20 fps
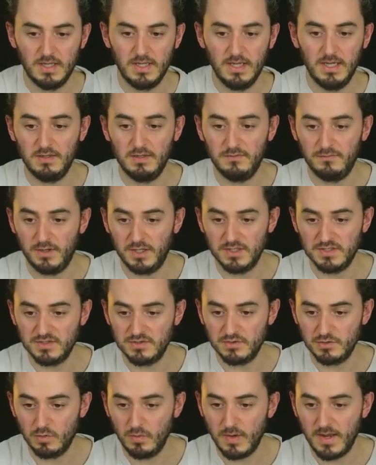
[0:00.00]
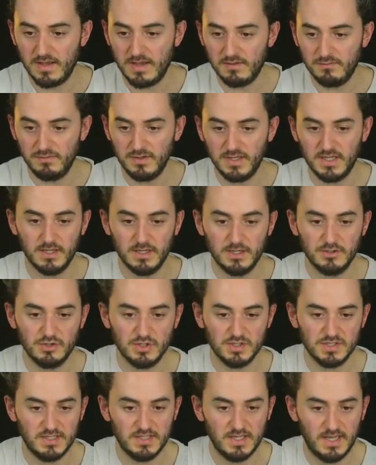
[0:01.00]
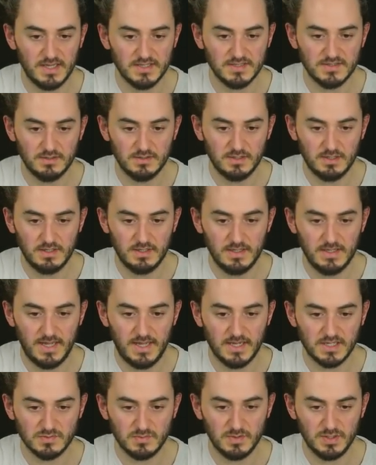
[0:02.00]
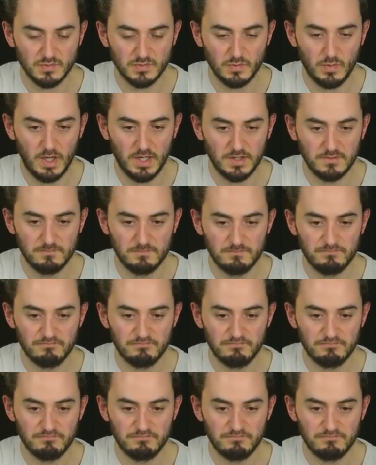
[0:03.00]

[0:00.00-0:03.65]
And if I square v, I just get x plus 1.